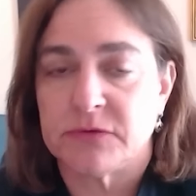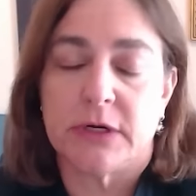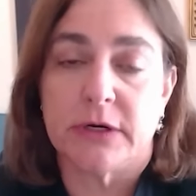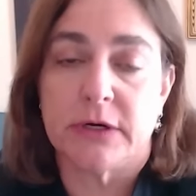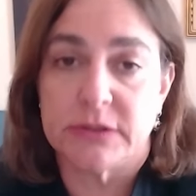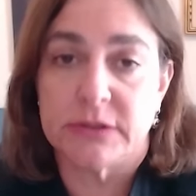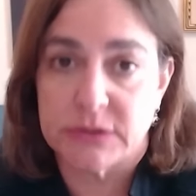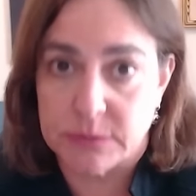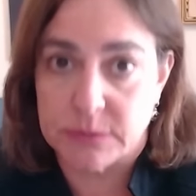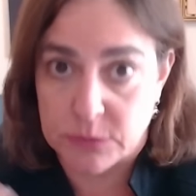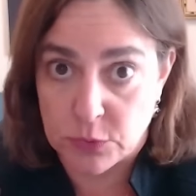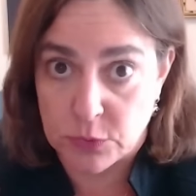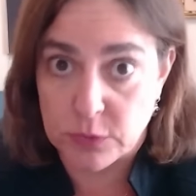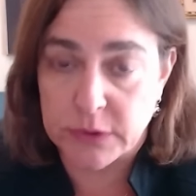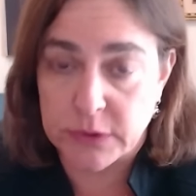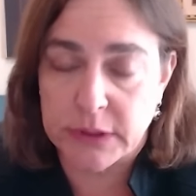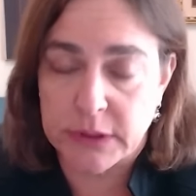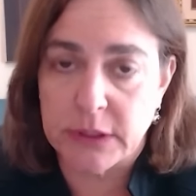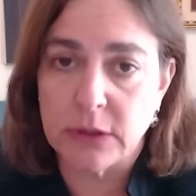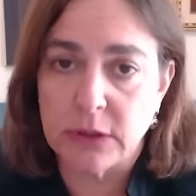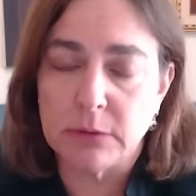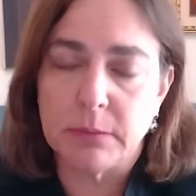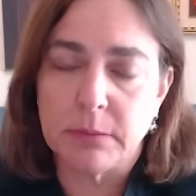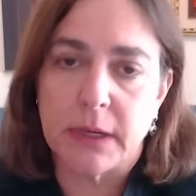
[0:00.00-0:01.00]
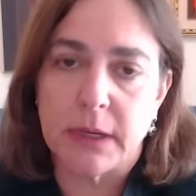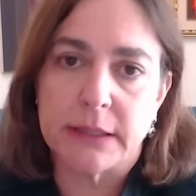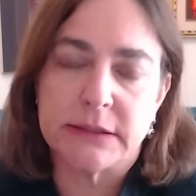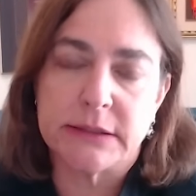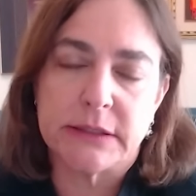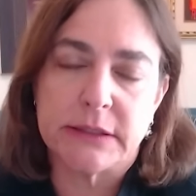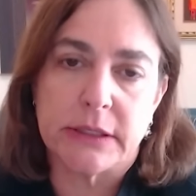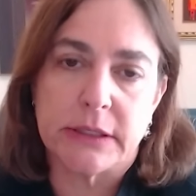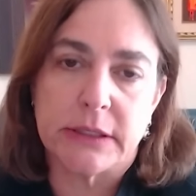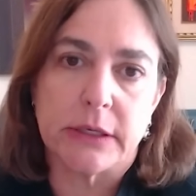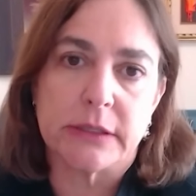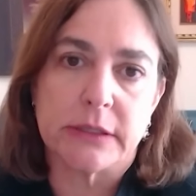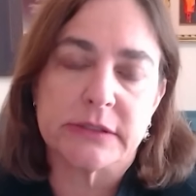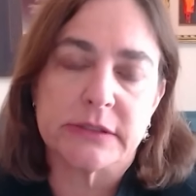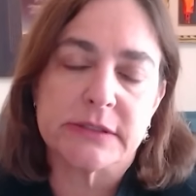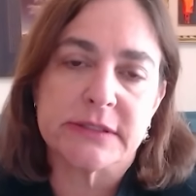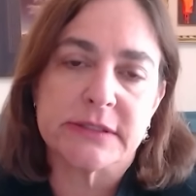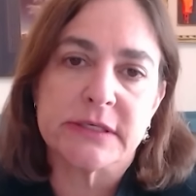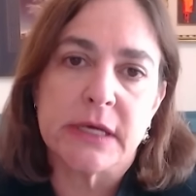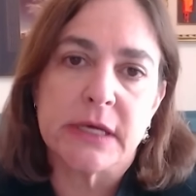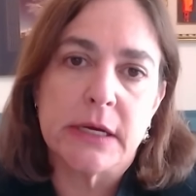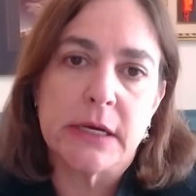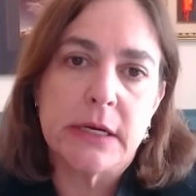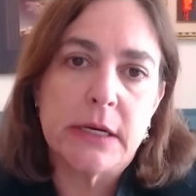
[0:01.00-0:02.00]
of terrorism who were killed by
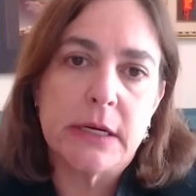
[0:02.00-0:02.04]
terrorists